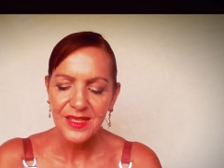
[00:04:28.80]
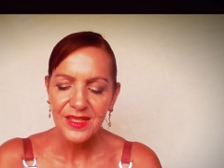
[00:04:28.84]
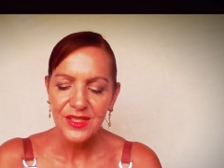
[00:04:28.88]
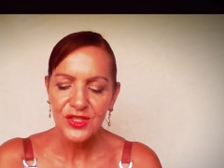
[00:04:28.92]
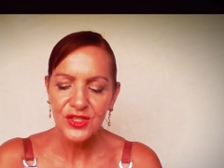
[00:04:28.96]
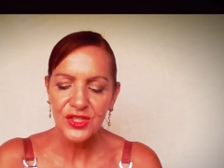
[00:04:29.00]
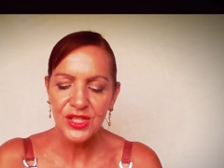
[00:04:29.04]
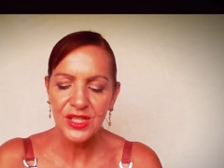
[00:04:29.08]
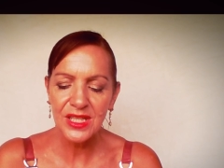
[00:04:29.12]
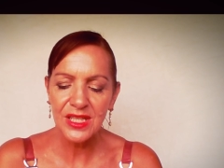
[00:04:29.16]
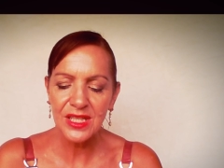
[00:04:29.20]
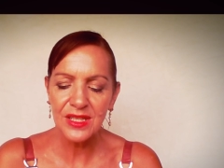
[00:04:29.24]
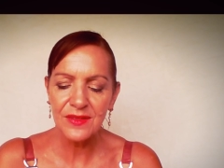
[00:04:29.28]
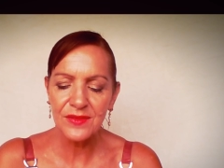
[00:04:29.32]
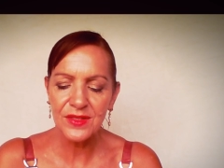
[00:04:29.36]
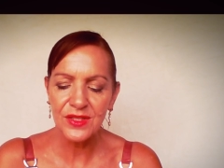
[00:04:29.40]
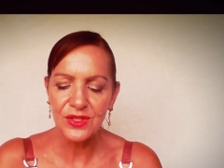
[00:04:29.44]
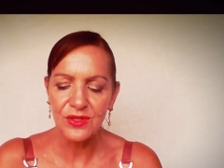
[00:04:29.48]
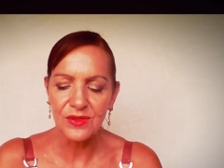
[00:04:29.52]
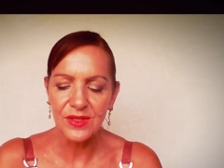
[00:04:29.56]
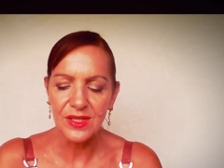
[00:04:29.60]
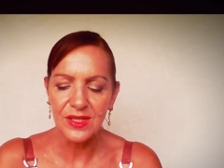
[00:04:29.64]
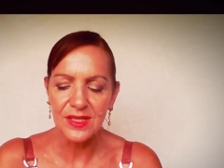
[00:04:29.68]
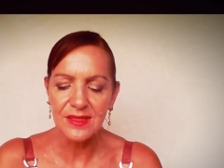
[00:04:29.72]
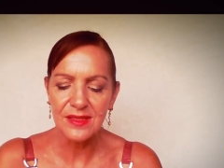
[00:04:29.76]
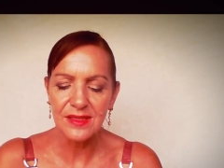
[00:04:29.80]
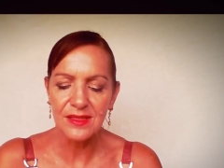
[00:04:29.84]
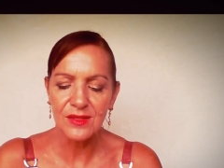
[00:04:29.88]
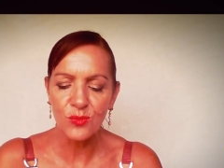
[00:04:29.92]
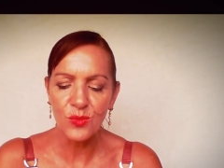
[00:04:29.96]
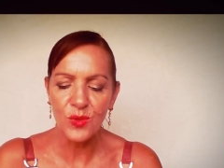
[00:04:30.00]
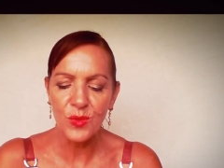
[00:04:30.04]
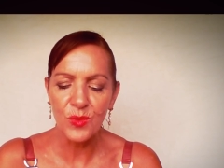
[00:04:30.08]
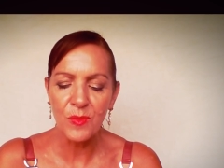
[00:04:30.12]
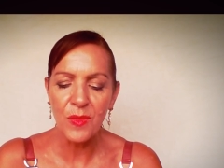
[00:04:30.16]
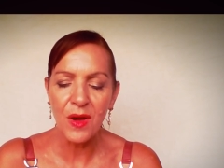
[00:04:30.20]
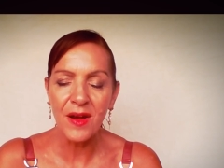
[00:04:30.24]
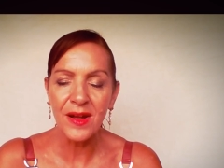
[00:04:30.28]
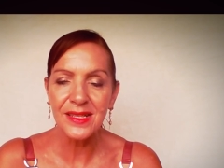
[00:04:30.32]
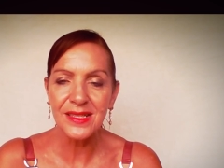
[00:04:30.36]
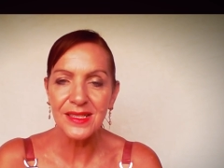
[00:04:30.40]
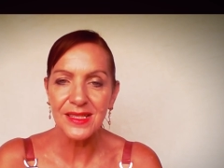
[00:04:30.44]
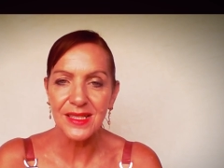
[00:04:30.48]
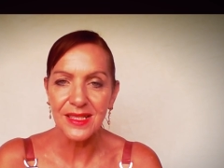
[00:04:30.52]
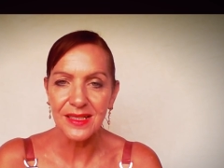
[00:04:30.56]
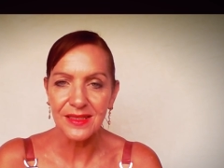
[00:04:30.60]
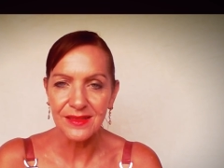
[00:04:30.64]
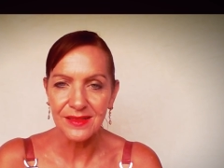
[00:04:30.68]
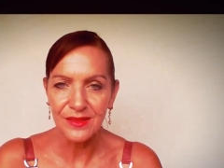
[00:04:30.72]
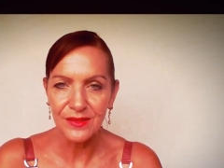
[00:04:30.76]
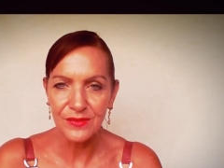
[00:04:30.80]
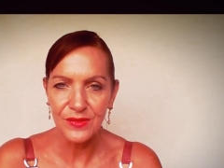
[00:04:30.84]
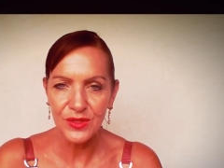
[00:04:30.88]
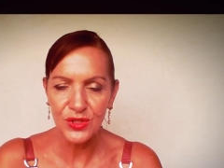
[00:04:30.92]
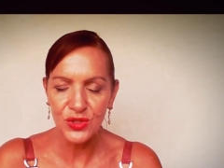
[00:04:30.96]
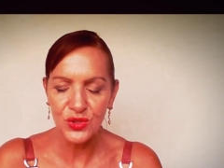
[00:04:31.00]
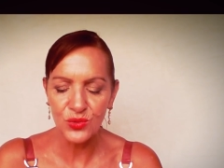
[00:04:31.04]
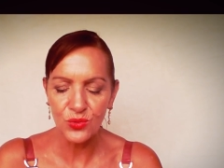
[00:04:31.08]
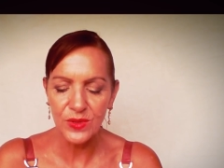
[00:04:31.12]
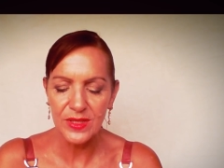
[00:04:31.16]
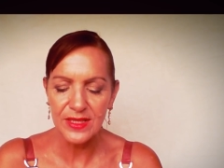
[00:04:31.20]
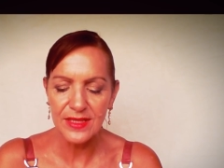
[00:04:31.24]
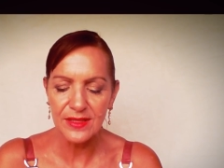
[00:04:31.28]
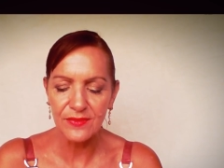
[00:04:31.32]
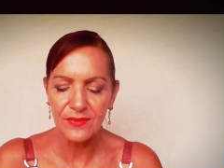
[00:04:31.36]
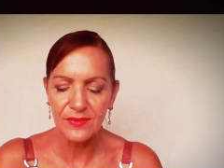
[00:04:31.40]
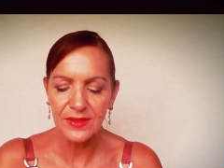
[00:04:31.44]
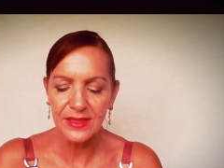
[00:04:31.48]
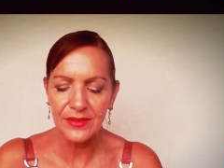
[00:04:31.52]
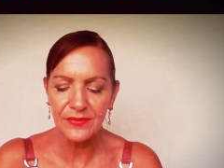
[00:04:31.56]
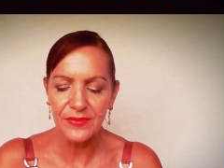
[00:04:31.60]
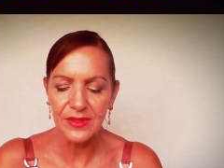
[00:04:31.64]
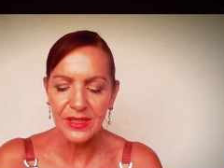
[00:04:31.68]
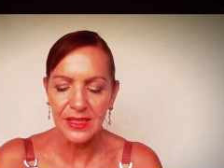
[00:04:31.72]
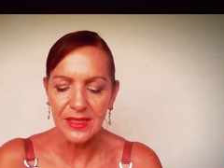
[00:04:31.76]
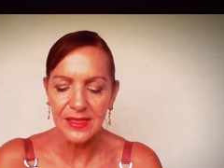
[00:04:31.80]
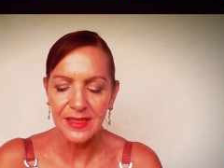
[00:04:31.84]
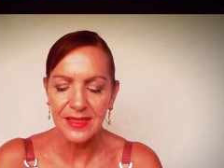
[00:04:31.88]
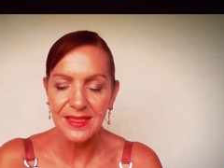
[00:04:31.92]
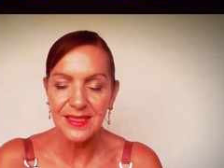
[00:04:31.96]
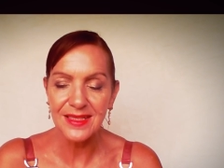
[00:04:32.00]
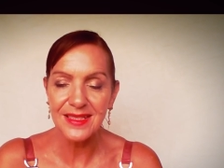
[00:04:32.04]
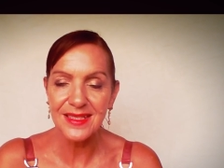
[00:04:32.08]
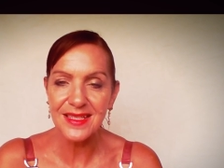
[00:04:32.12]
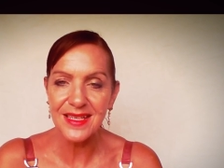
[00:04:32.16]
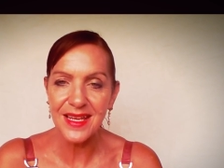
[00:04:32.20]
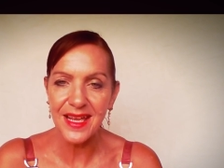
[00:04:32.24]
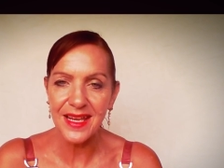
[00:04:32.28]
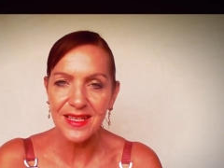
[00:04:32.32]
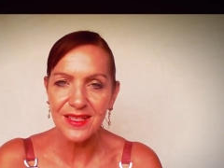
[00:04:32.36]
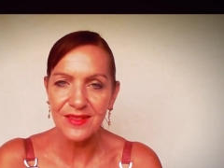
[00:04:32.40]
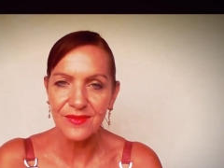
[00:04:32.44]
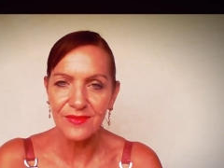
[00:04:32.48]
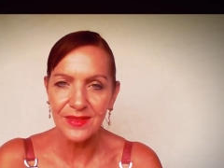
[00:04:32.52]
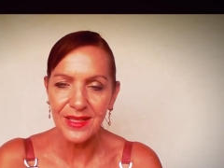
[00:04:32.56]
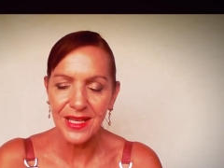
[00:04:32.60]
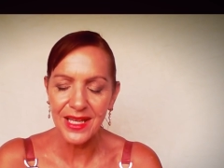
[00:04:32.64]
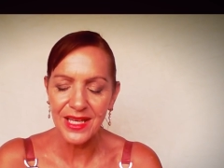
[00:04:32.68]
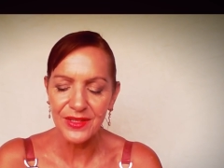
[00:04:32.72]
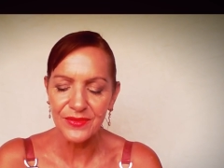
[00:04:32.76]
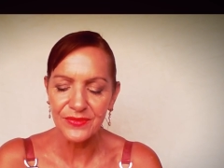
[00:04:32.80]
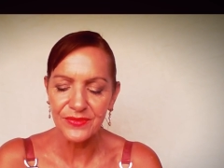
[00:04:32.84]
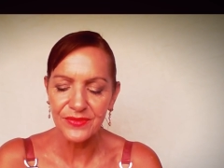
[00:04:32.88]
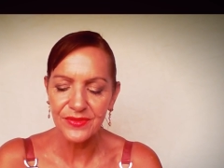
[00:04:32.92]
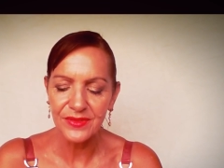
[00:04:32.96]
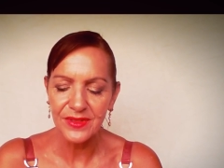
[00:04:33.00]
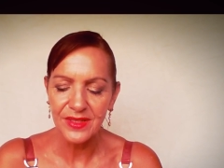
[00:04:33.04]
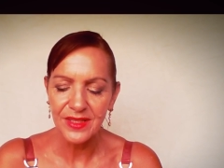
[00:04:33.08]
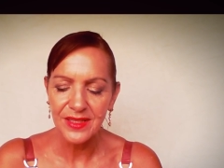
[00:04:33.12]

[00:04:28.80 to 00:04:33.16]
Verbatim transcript: She gives you this as a reminder of the joys of living in a state of love.